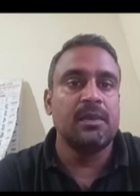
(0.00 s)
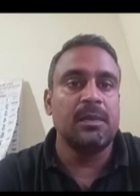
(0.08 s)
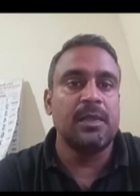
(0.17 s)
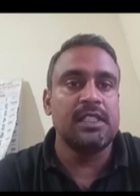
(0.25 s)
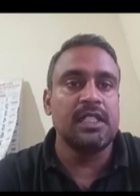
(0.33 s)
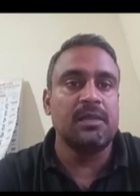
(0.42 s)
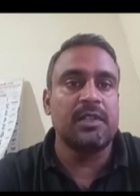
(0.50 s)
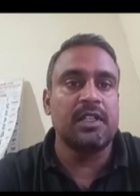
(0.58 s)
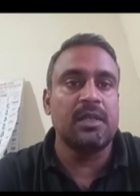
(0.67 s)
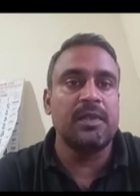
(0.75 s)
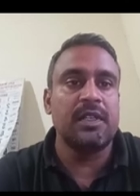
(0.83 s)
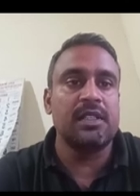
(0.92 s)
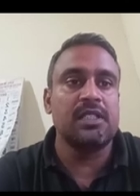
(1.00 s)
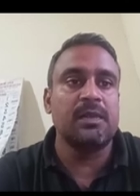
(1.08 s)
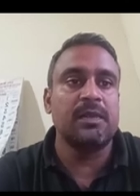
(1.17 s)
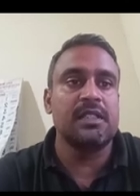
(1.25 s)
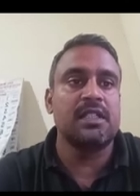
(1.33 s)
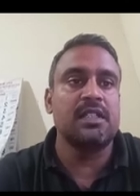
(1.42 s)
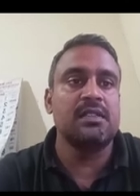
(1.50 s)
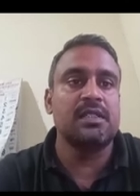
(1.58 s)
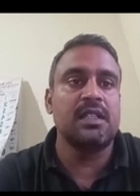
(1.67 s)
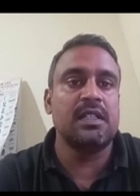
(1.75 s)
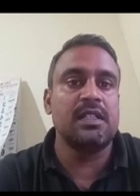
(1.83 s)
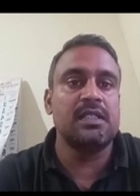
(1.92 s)
Physical properties of crystalline
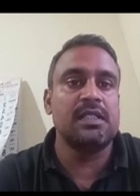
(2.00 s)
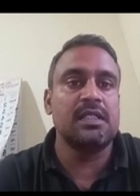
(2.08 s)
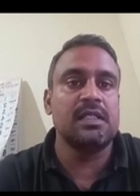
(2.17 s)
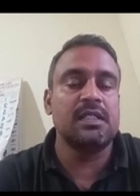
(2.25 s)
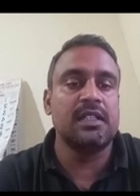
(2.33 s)
solids,